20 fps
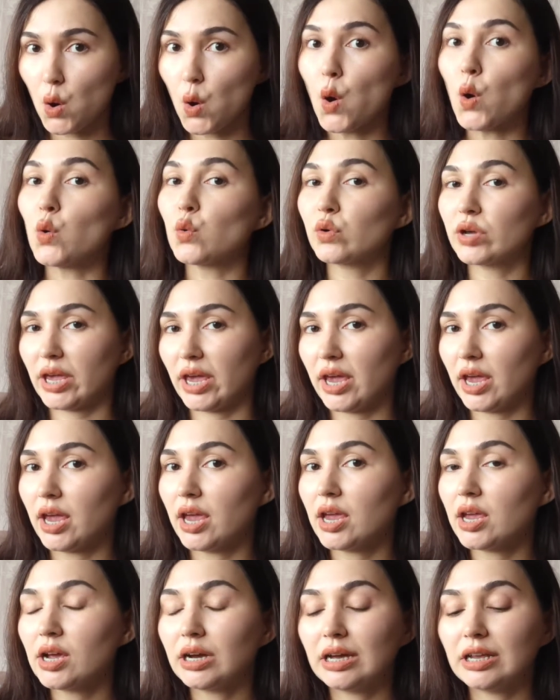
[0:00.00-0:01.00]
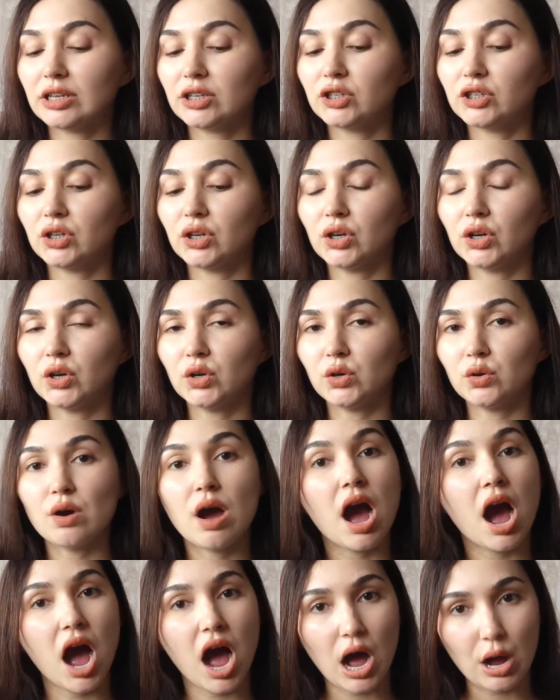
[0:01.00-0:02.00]
Okay.
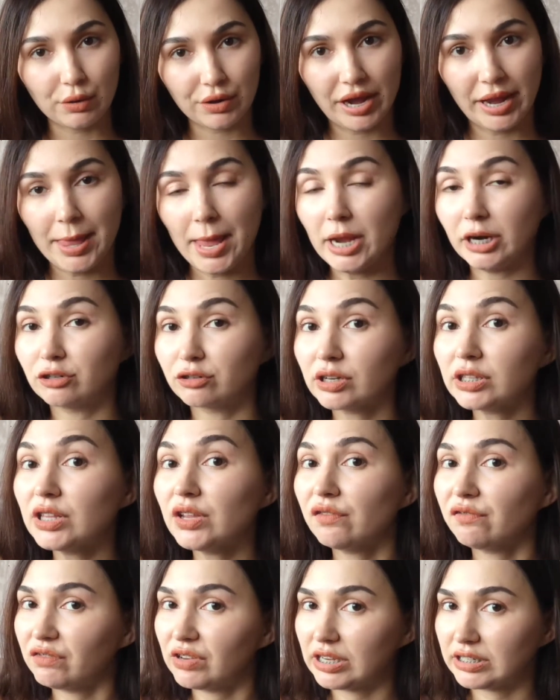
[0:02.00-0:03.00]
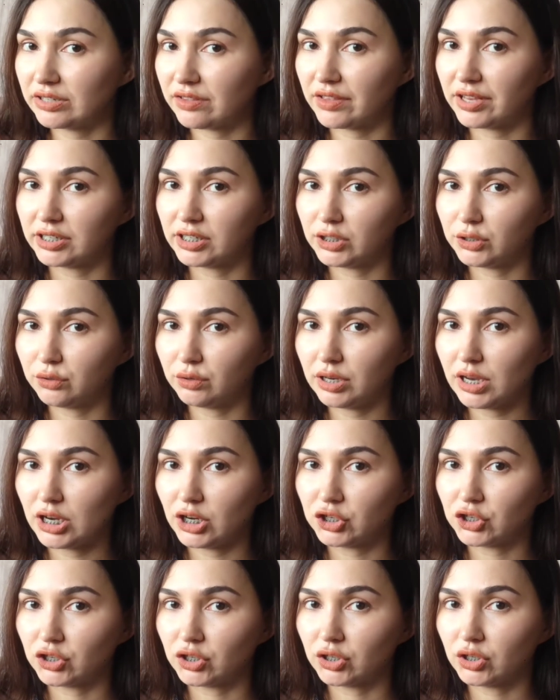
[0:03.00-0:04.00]
So how can I really fix this
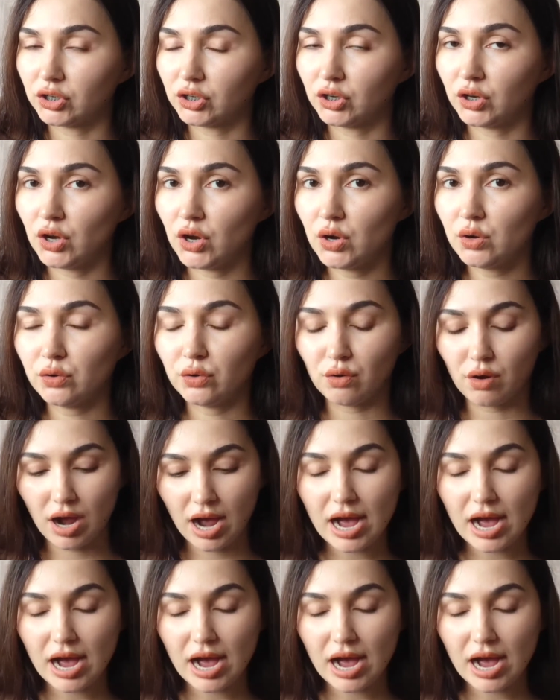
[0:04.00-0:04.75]
situation? You're